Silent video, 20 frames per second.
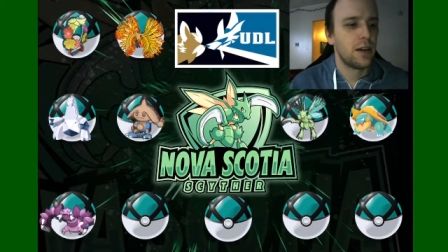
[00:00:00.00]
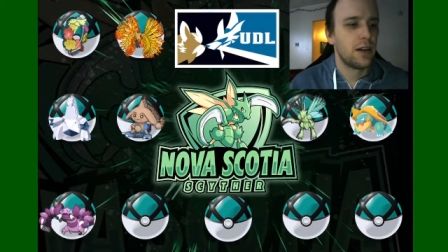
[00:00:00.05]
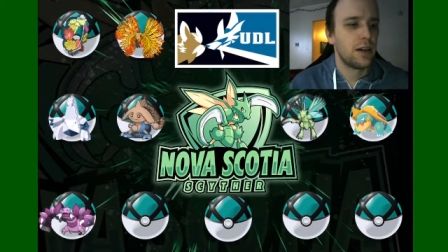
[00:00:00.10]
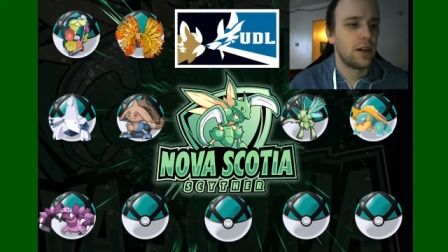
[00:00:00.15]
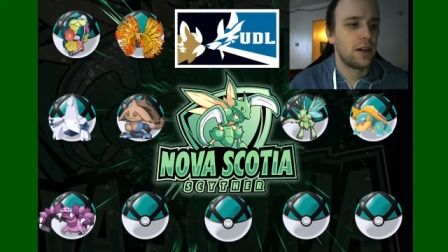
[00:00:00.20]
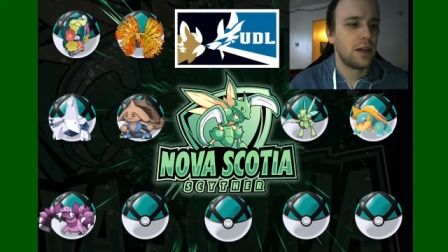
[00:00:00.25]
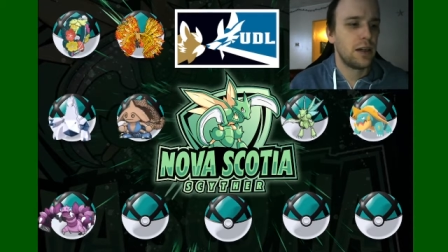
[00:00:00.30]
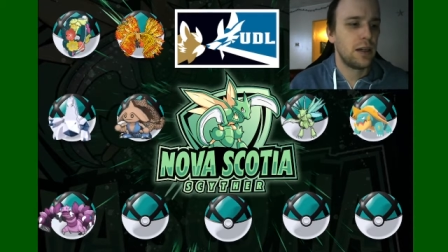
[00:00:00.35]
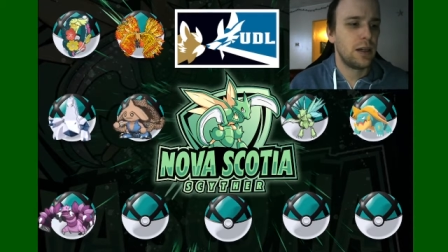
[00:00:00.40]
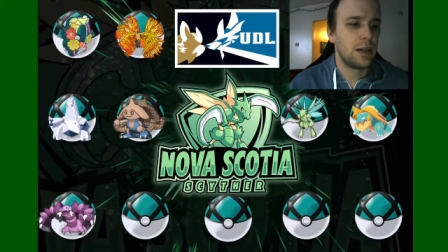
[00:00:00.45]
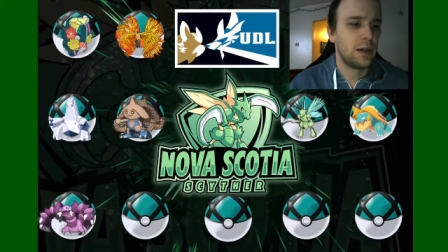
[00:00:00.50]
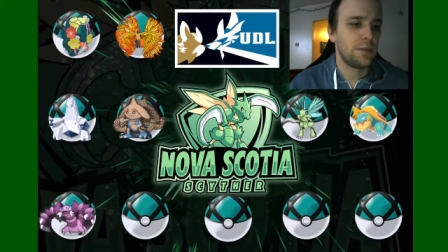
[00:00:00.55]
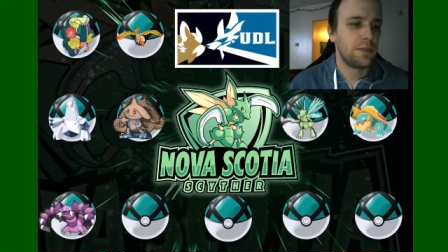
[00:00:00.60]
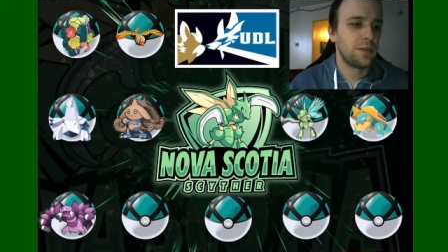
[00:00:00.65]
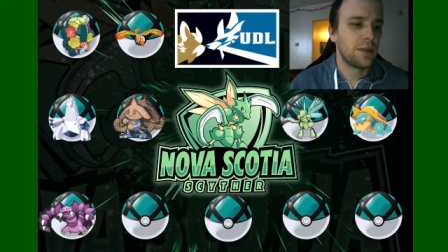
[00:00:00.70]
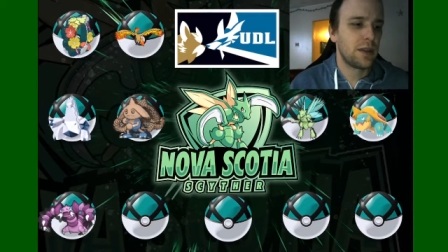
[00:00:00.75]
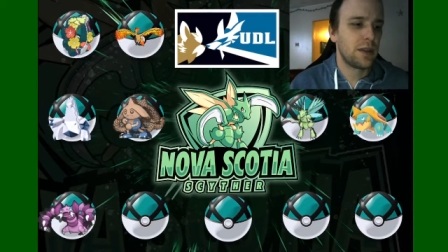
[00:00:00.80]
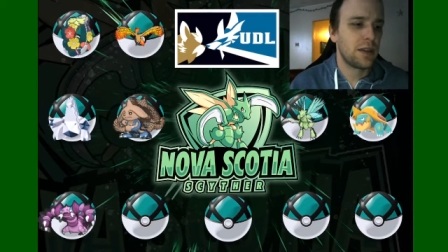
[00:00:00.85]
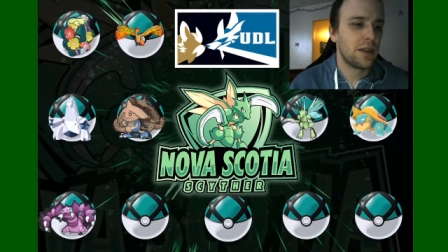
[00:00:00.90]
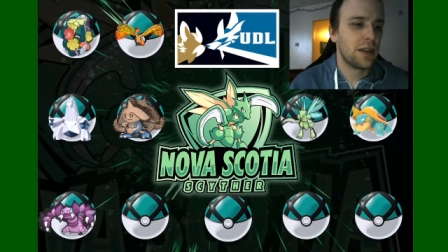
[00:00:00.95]

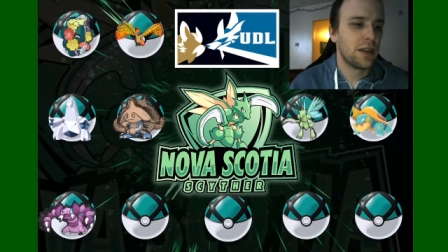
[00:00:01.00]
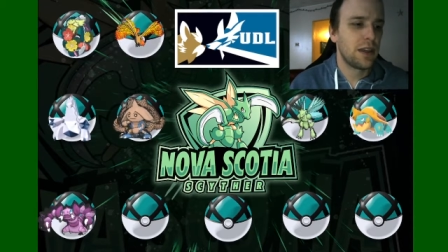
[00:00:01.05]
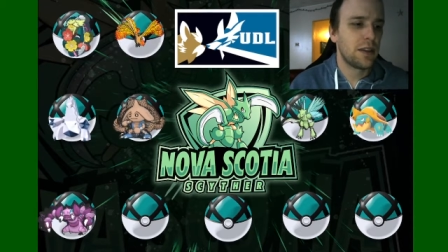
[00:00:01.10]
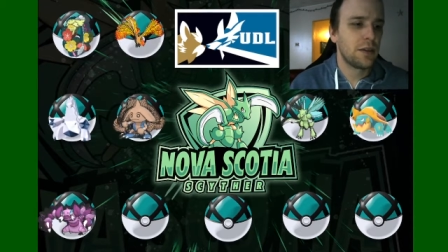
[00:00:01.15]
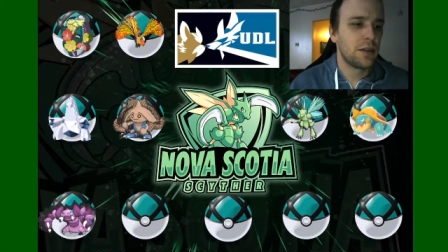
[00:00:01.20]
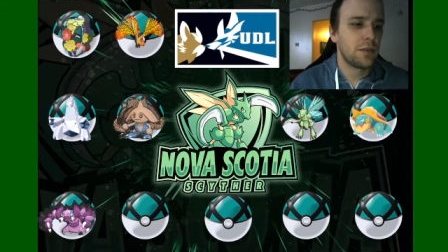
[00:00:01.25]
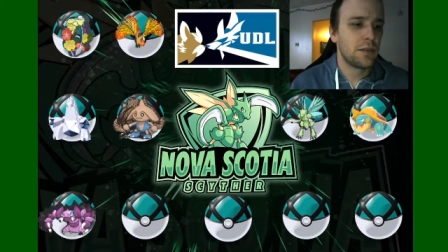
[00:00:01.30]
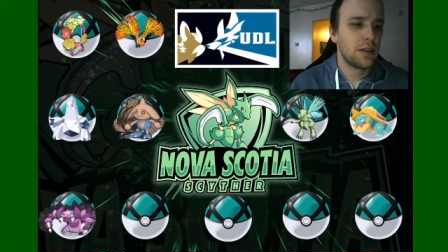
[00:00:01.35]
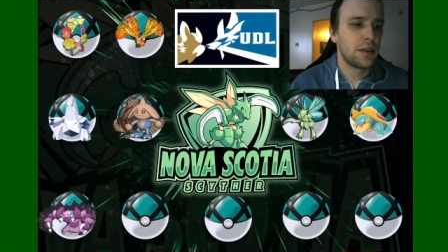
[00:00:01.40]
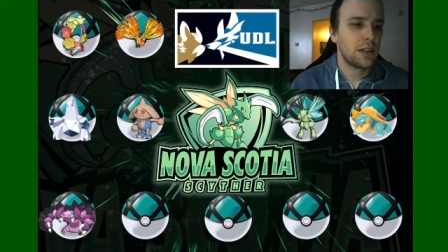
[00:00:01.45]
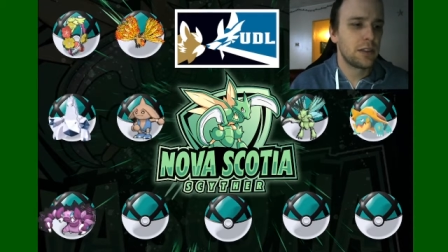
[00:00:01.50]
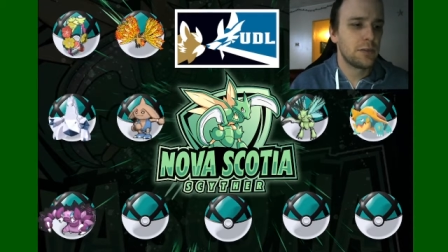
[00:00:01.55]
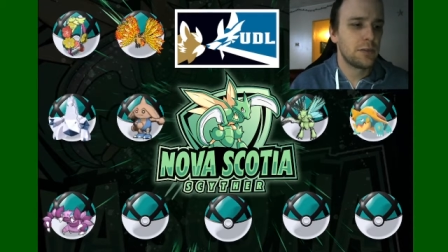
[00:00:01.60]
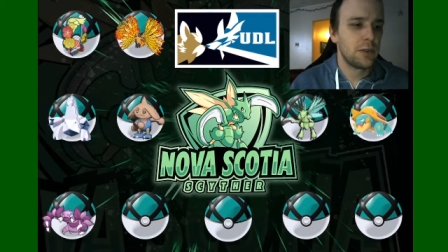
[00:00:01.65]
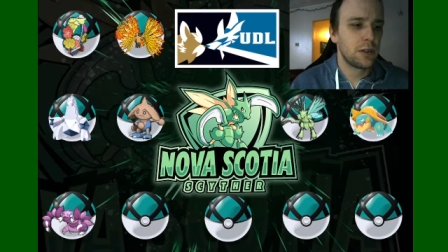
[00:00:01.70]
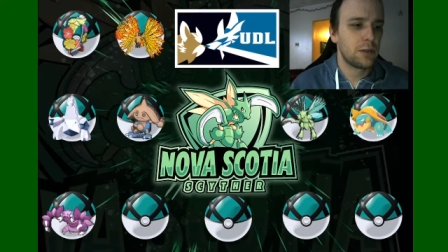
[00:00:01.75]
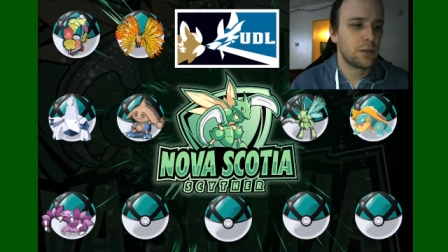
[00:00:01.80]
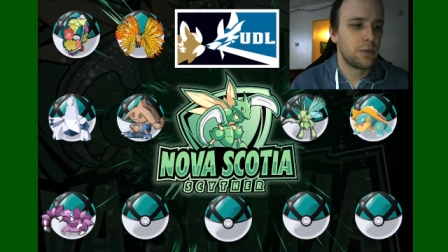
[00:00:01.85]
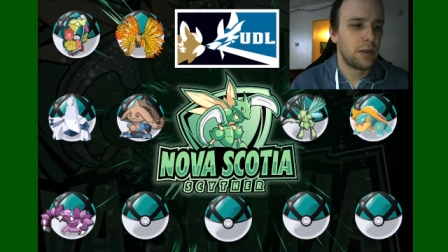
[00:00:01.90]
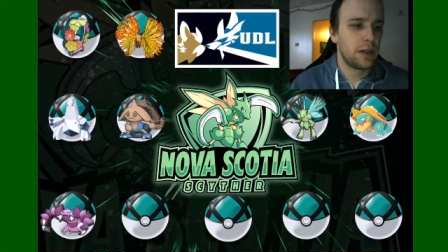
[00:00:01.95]
Now the next
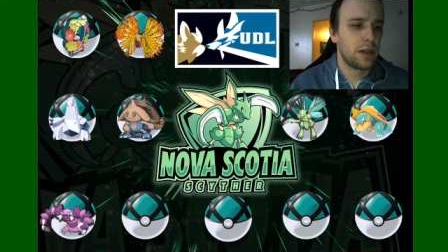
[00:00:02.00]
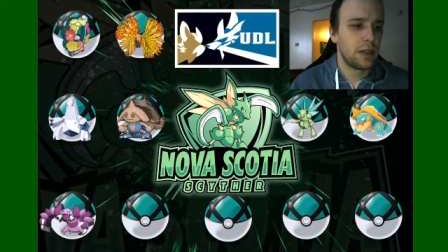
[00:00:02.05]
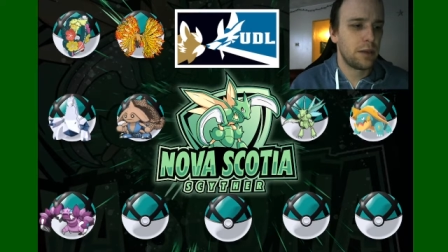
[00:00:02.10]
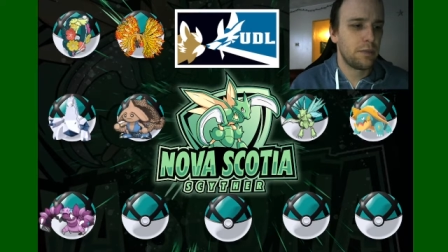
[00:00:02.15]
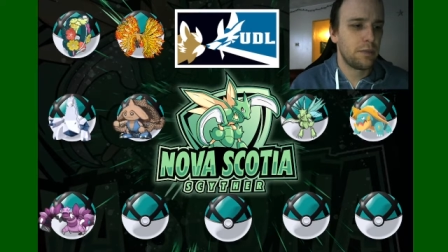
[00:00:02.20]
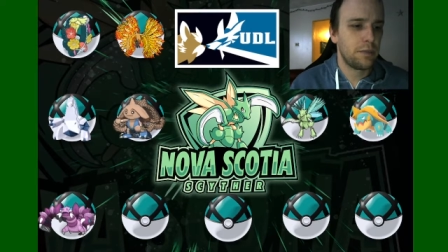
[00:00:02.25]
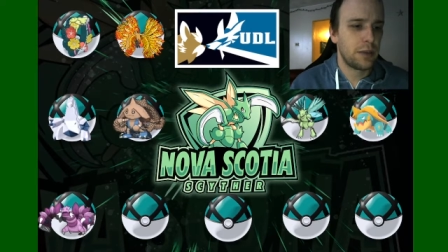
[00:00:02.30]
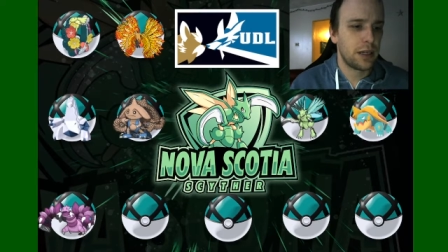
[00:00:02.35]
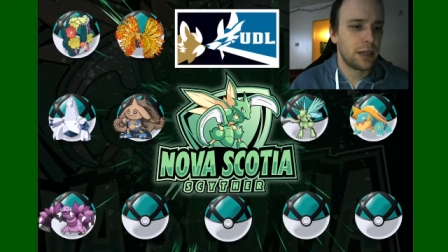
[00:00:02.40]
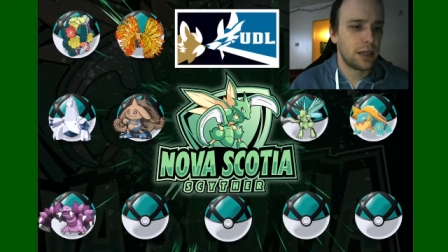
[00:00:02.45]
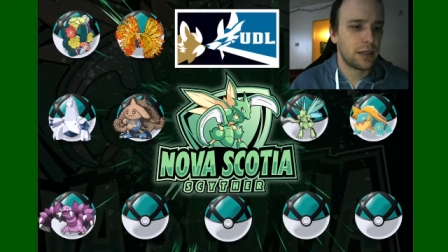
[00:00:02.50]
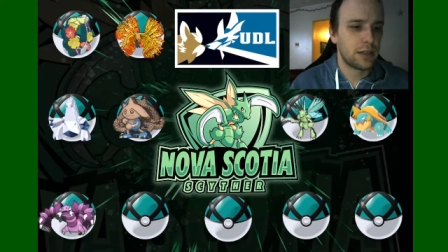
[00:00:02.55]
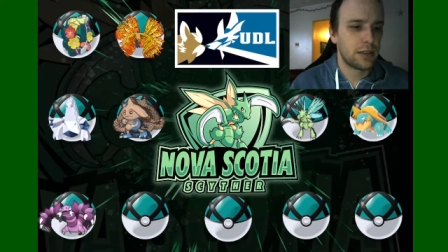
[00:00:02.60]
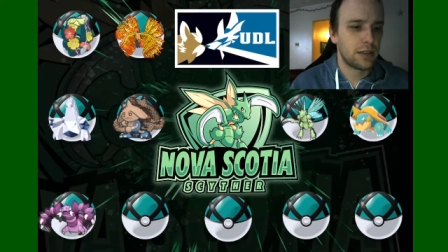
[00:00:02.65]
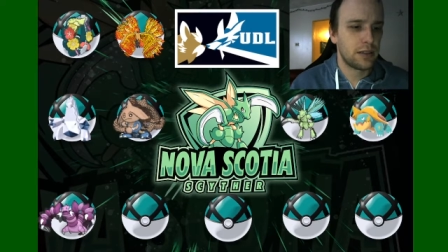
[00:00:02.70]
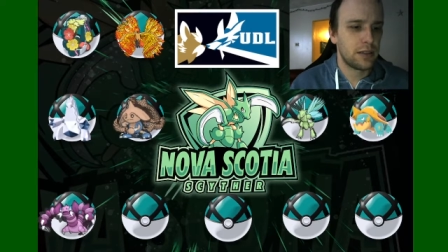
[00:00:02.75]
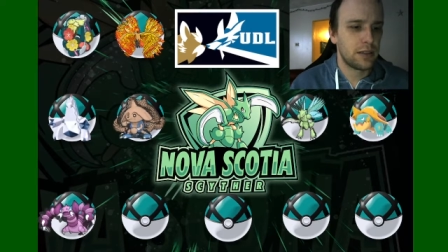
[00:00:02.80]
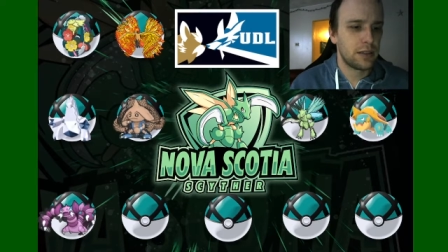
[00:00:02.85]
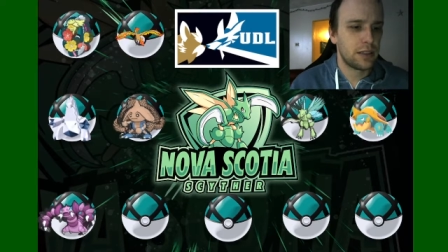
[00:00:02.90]
Pokemon I picked,